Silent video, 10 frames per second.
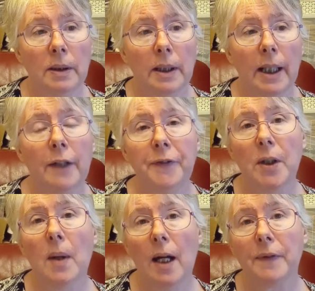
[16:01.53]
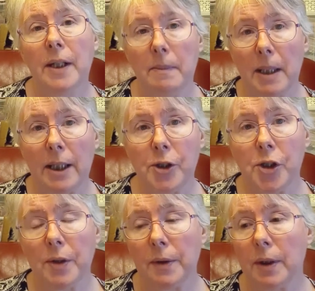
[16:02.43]
if you have an
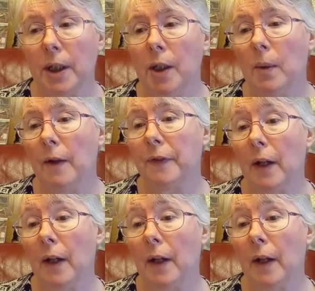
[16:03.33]
image that you have,